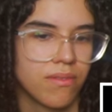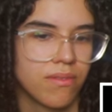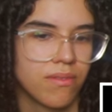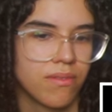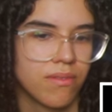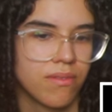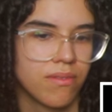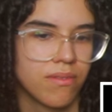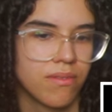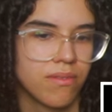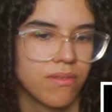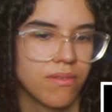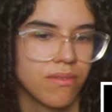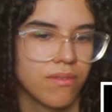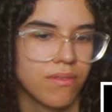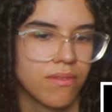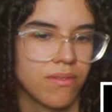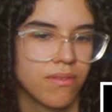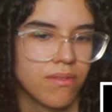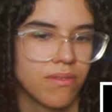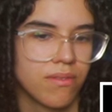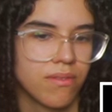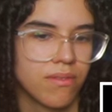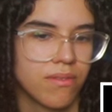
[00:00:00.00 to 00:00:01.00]

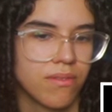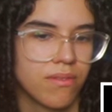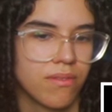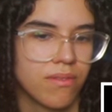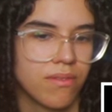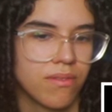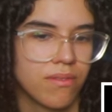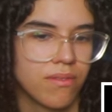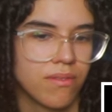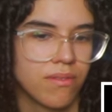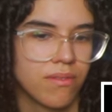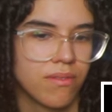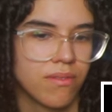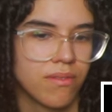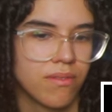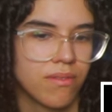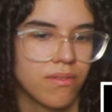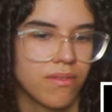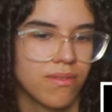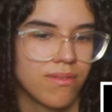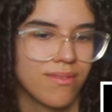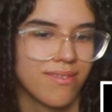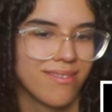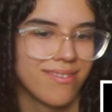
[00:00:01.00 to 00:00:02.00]

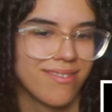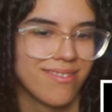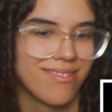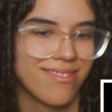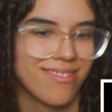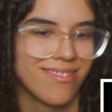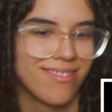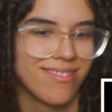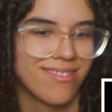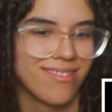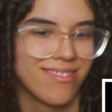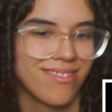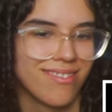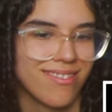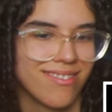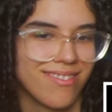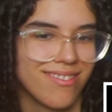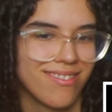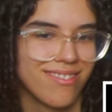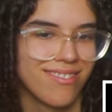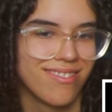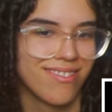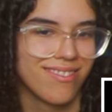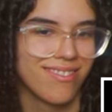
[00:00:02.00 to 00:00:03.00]

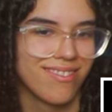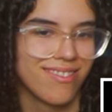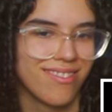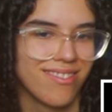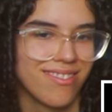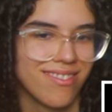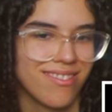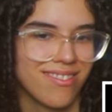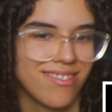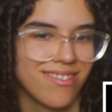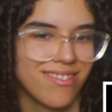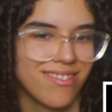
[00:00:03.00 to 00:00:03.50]
(not speaking)